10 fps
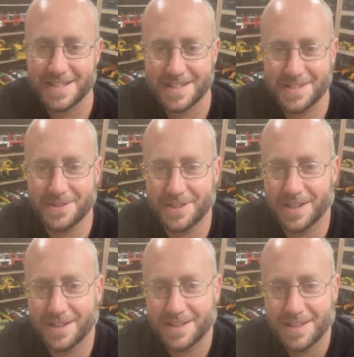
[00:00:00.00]
So
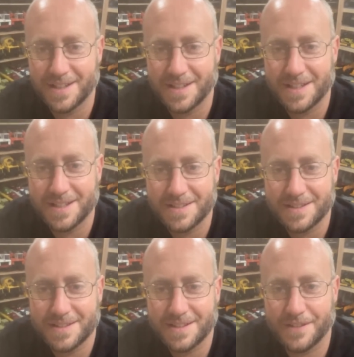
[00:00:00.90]
yeah,
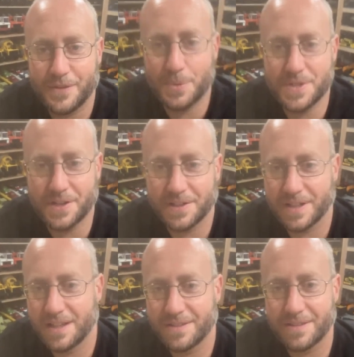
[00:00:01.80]
if it was
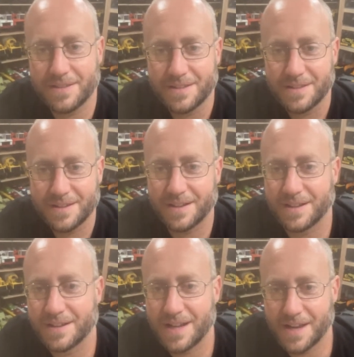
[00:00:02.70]
underneath,
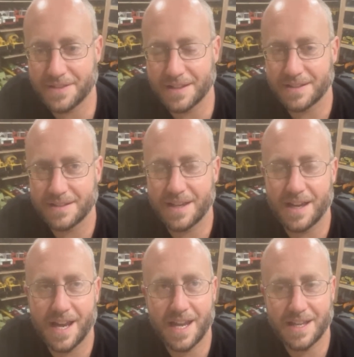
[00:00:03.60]
I think
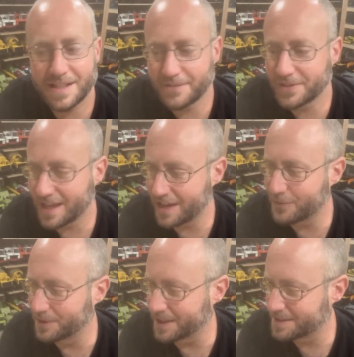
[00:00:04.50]
I definitely have
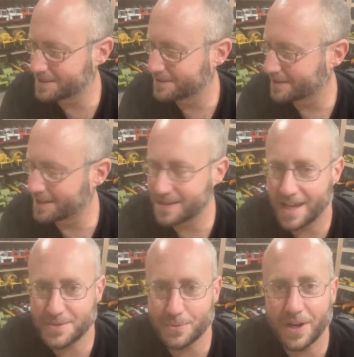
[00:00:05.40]
one that
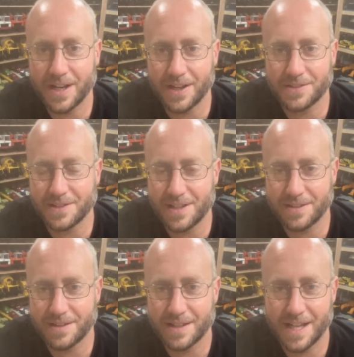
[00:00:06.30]
has writing
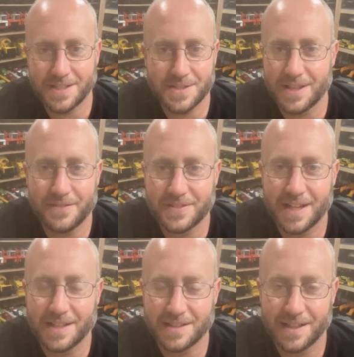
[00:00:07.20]
underneath it, and I just left it
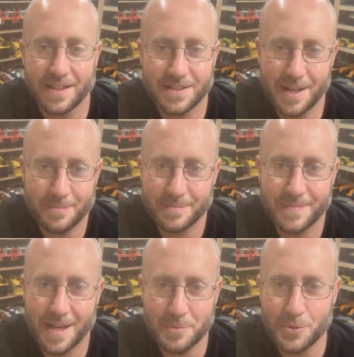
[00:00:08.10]
on there.
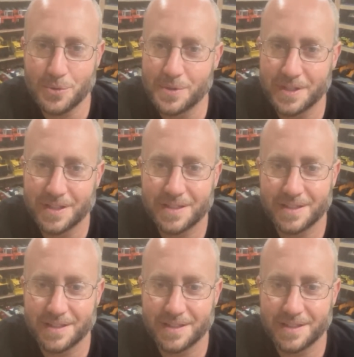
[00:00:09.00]
I'm cool with it.